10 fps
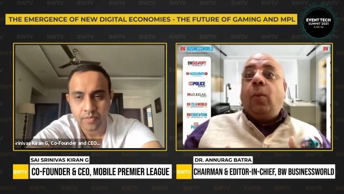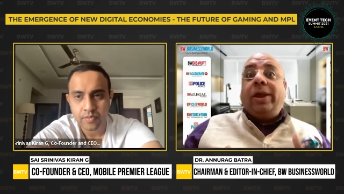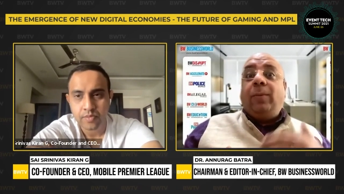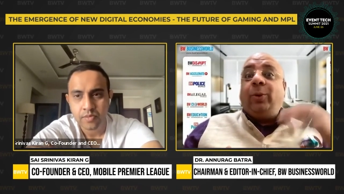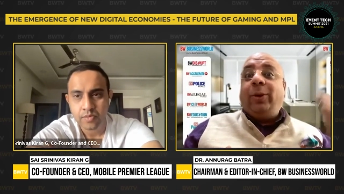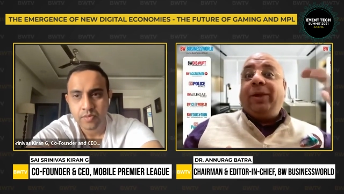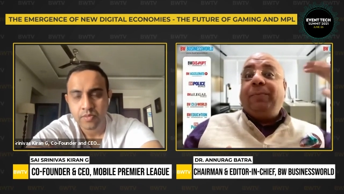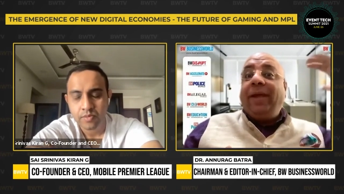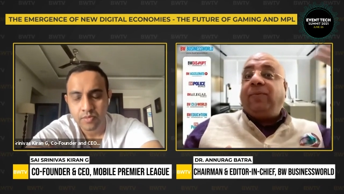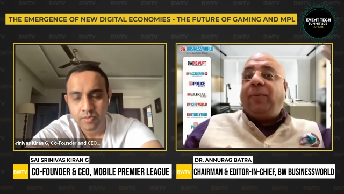Speaker 1: We're able to
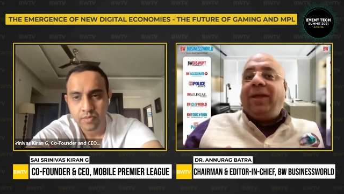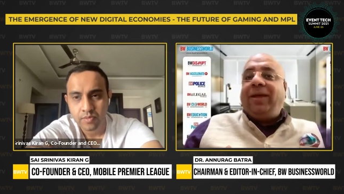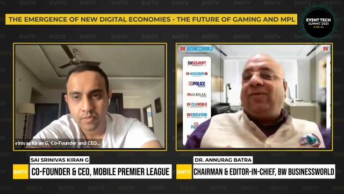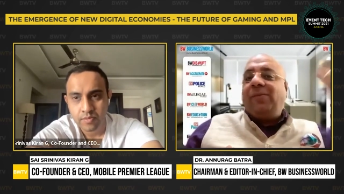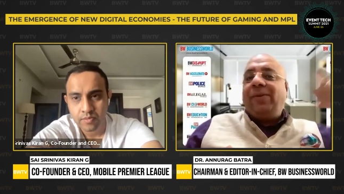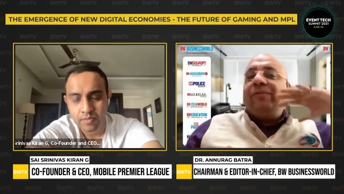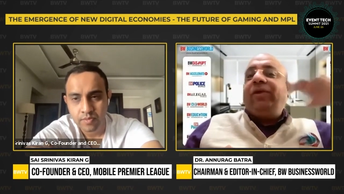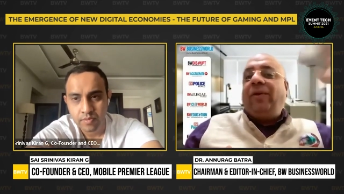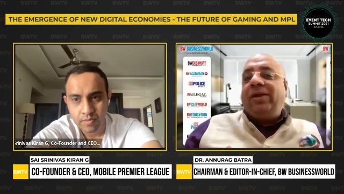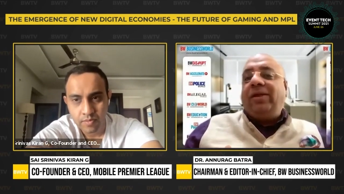get big speakers from
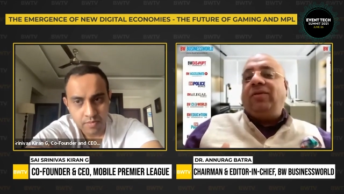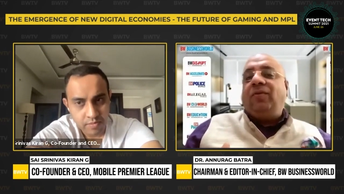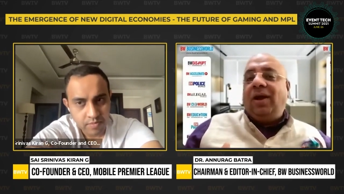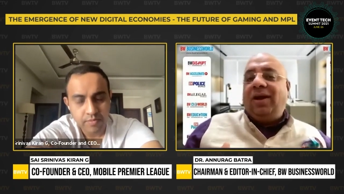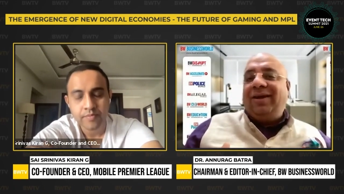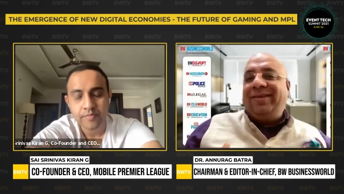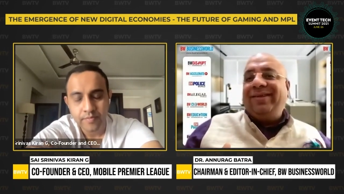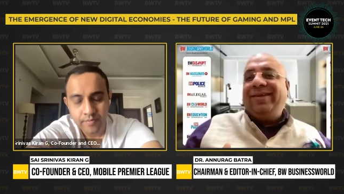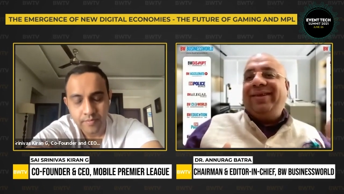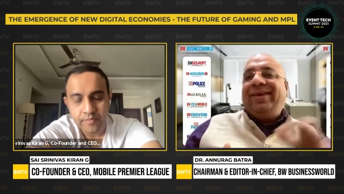everywhere in the world.
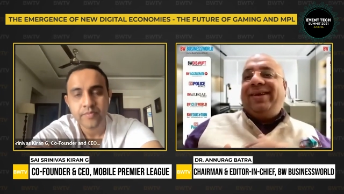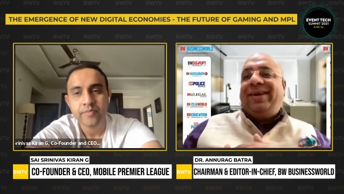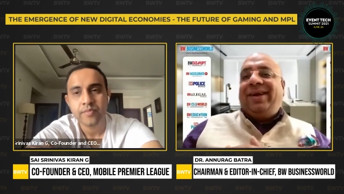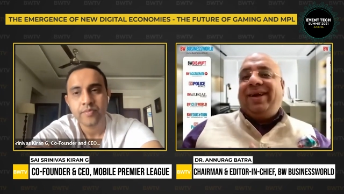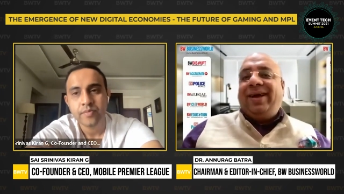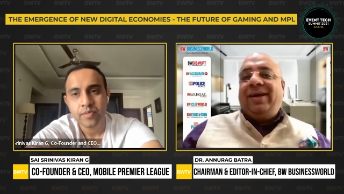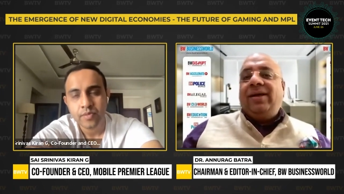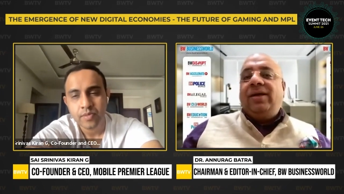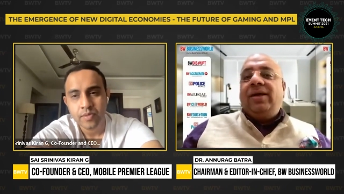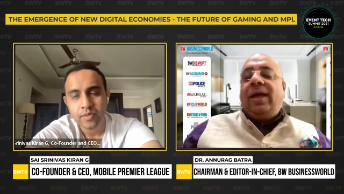Uh,
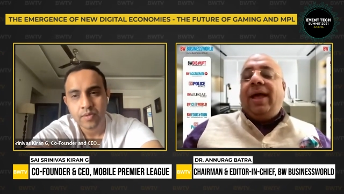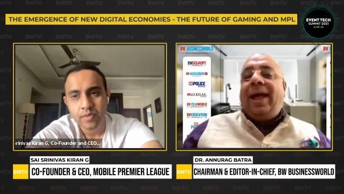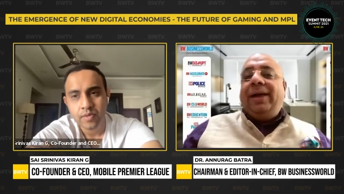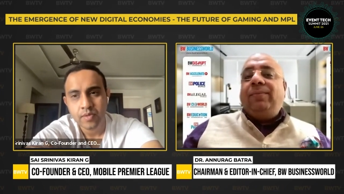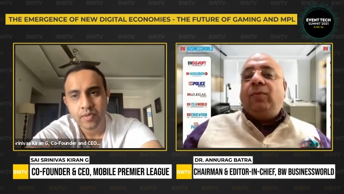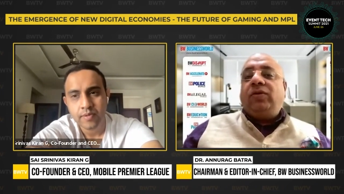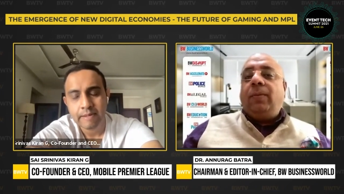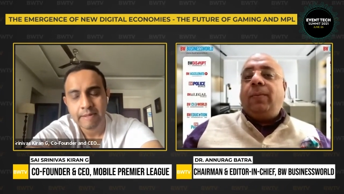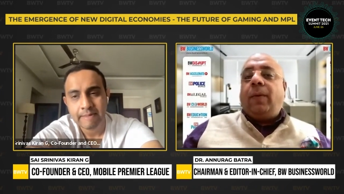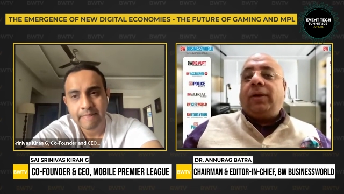and
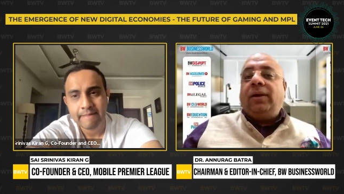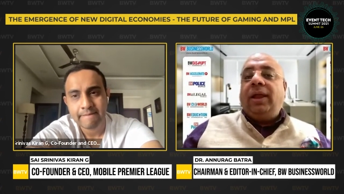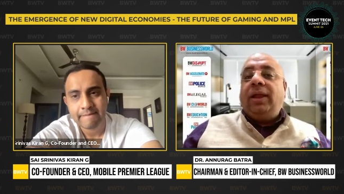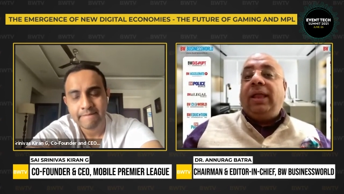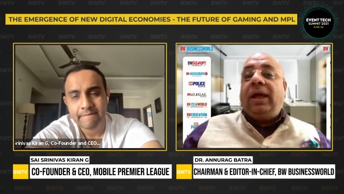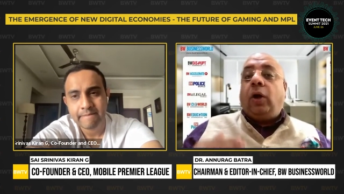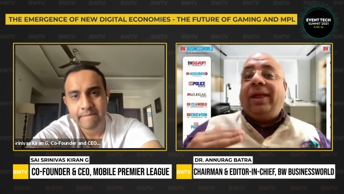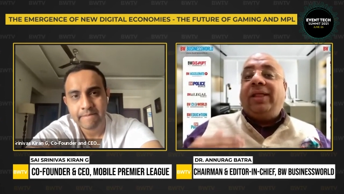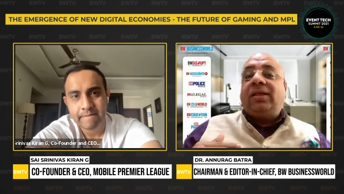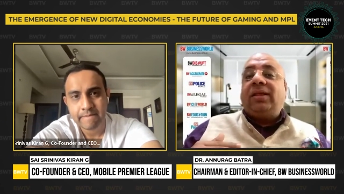most importantly, the
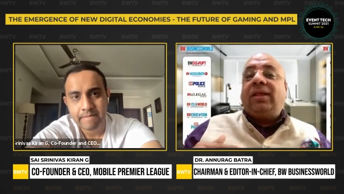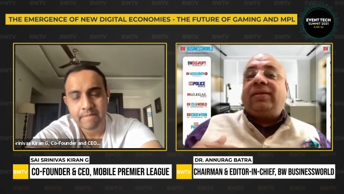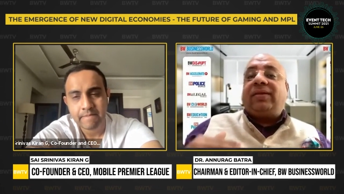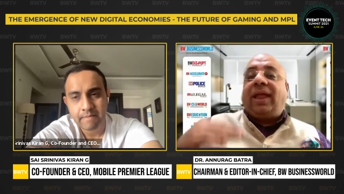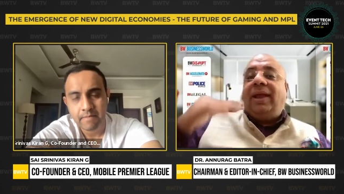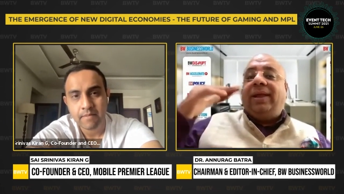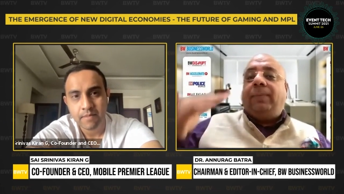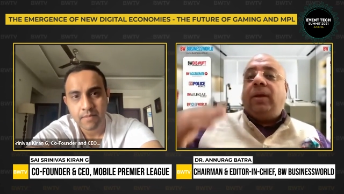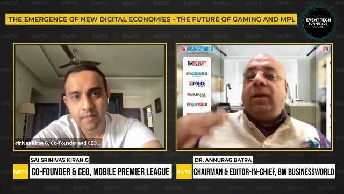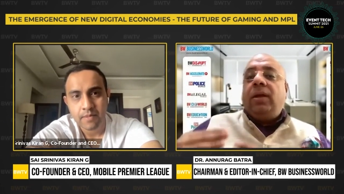audiences are scaled
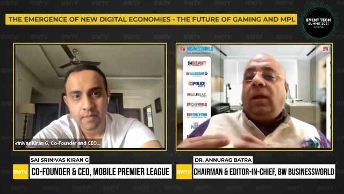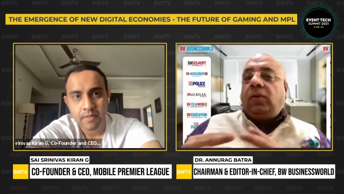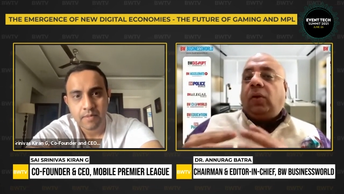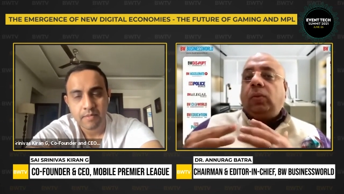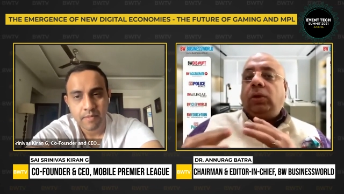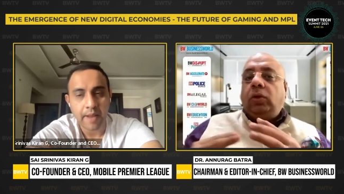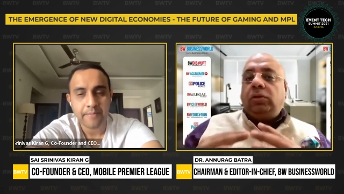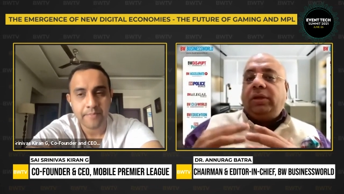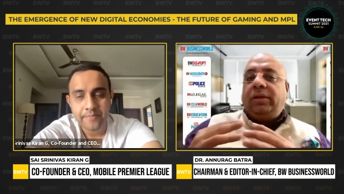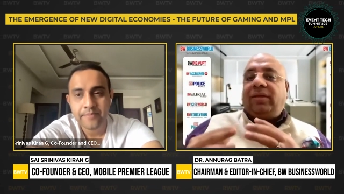up. So, you know,
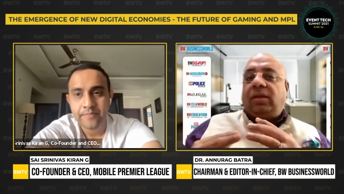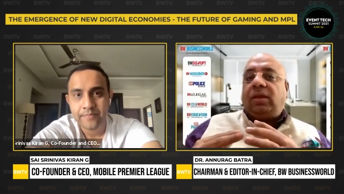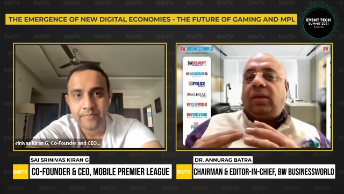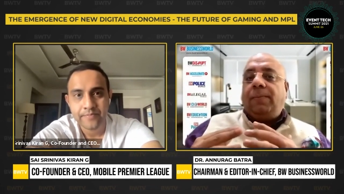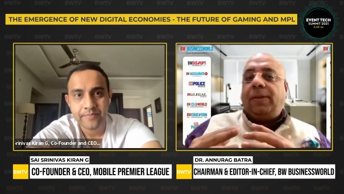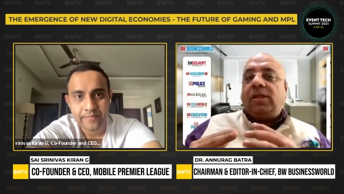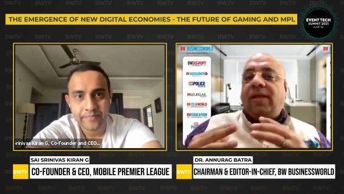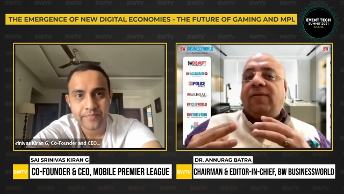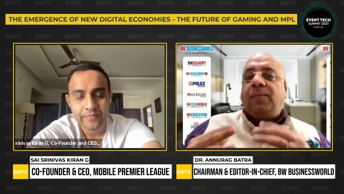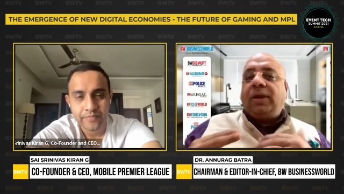right. these are simple
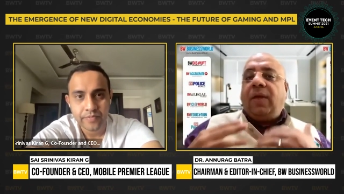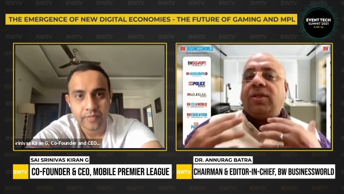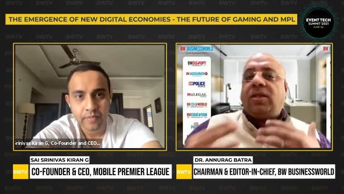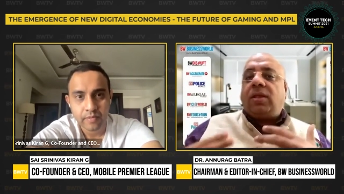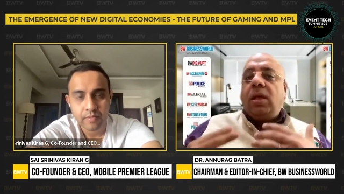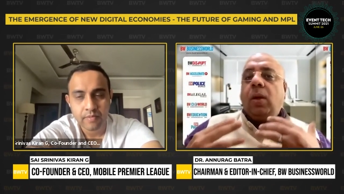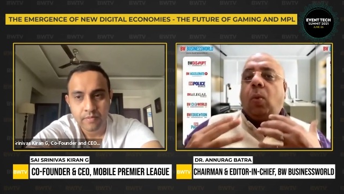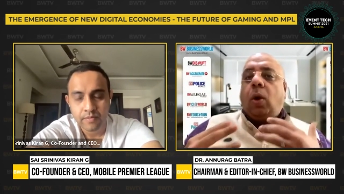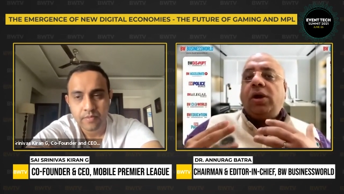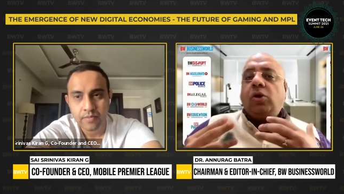things, but give us
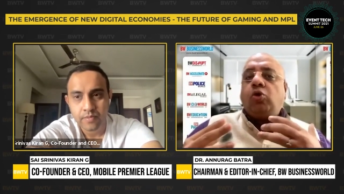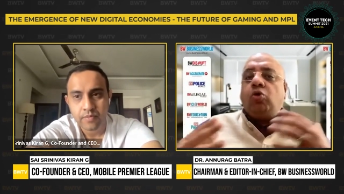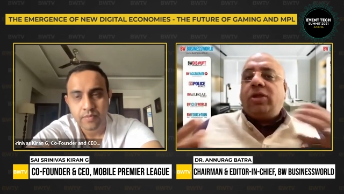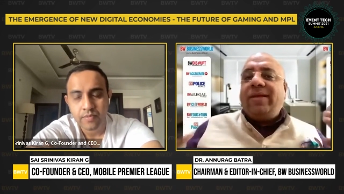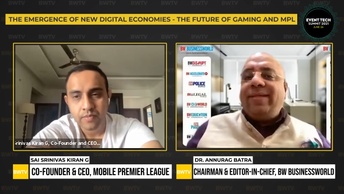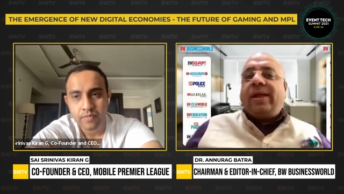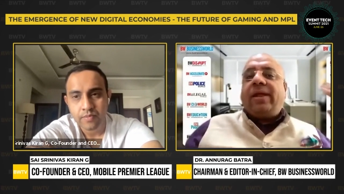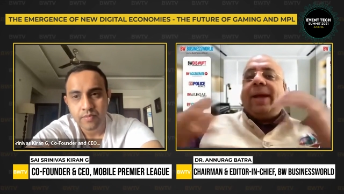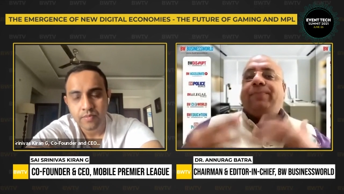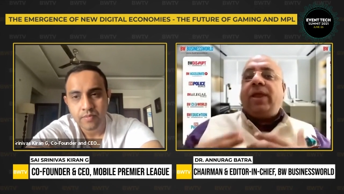one or two things that
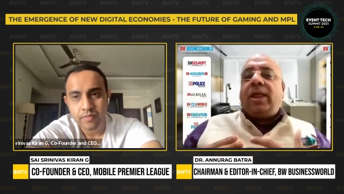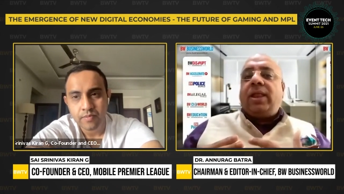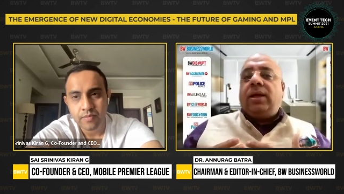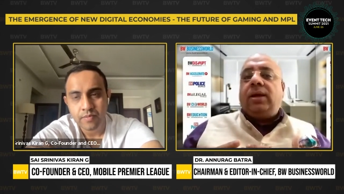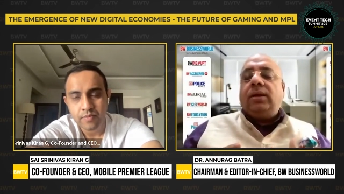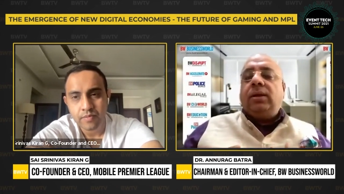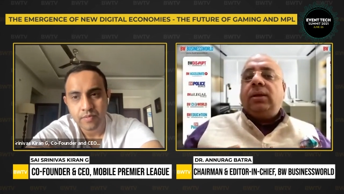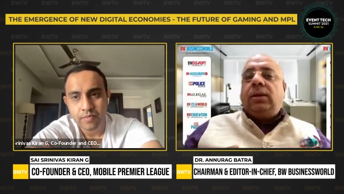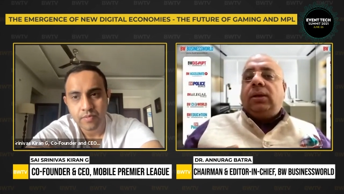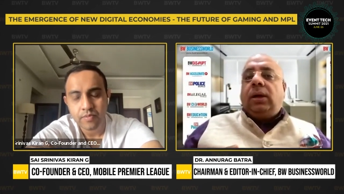are happening in the
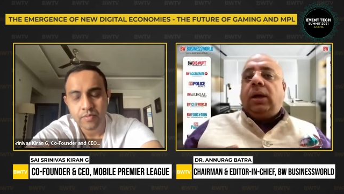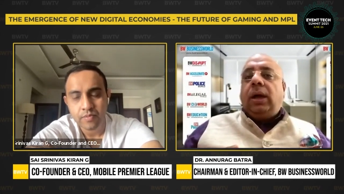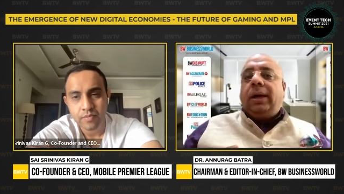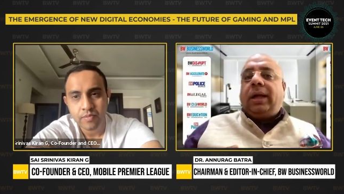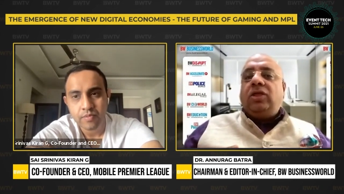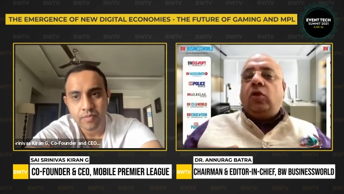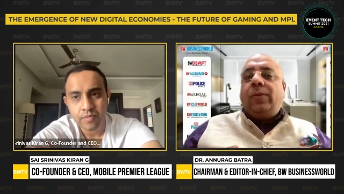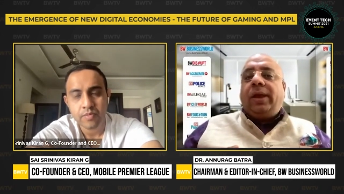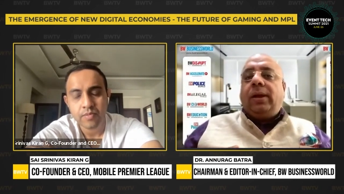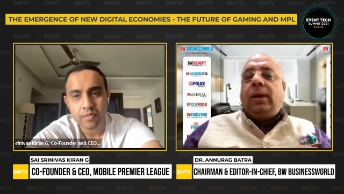uh,
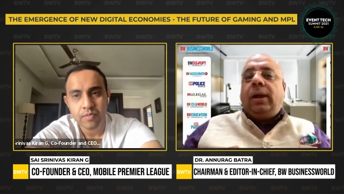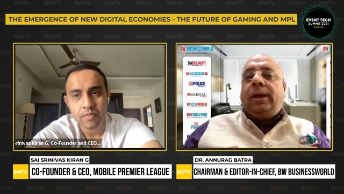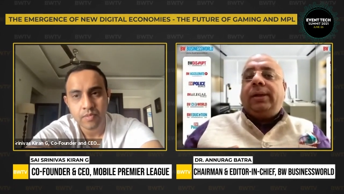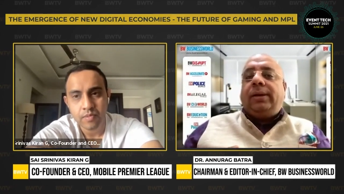consumer e- uh,